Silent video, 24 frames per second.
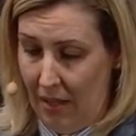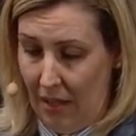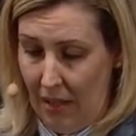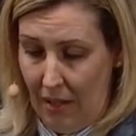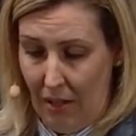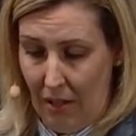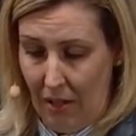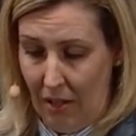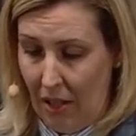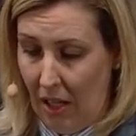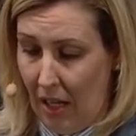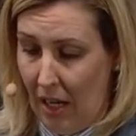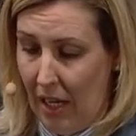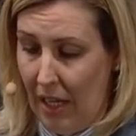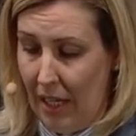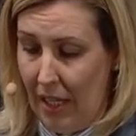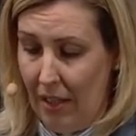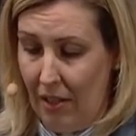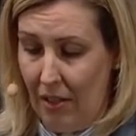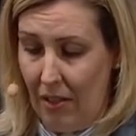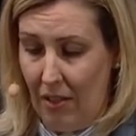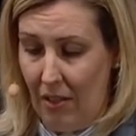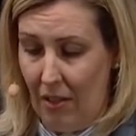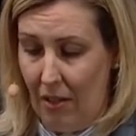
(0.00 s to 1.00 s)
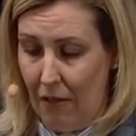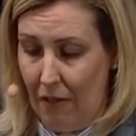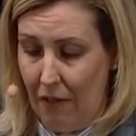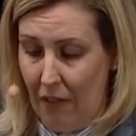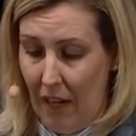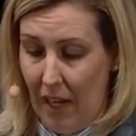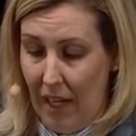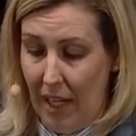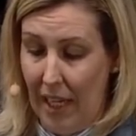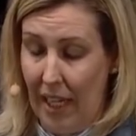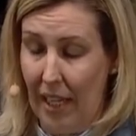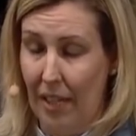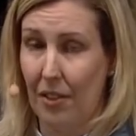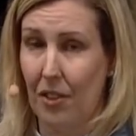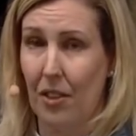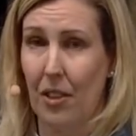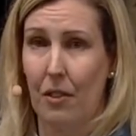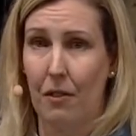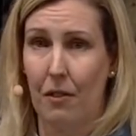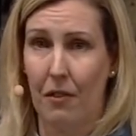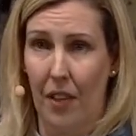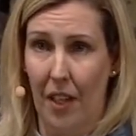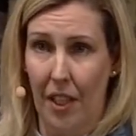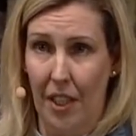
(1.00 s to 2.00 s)
the designs, the
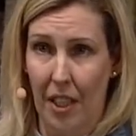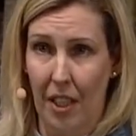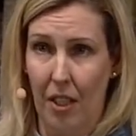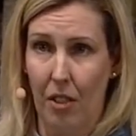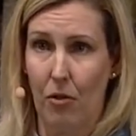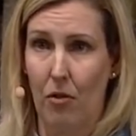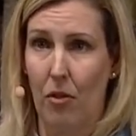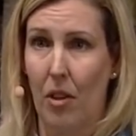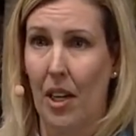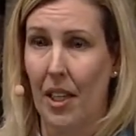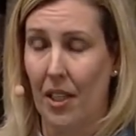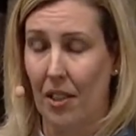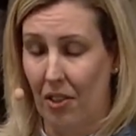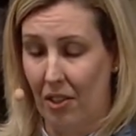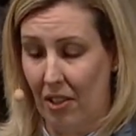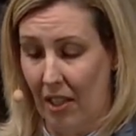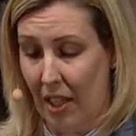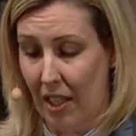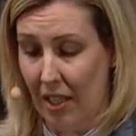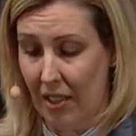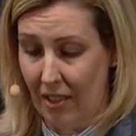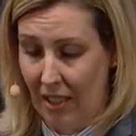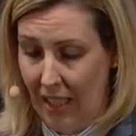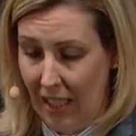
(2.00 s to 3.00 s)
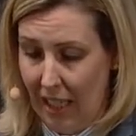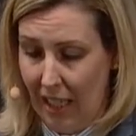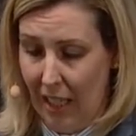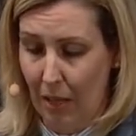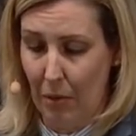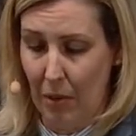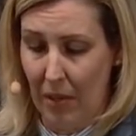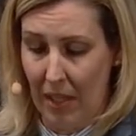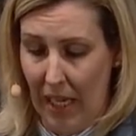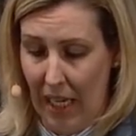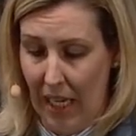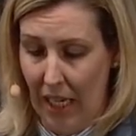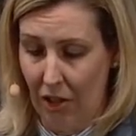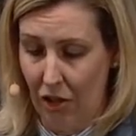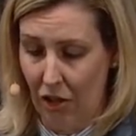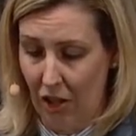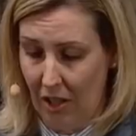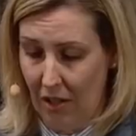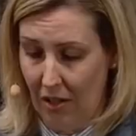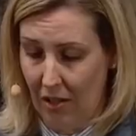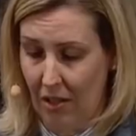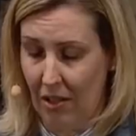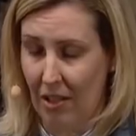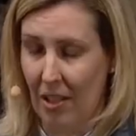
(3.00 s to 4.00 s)
finances, finding the right site, dealing with
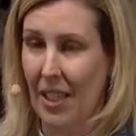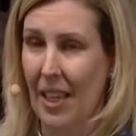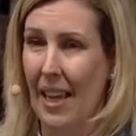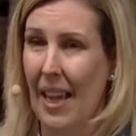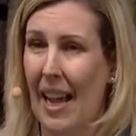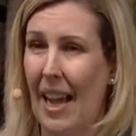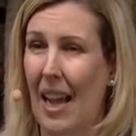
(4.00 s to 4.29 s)
agents,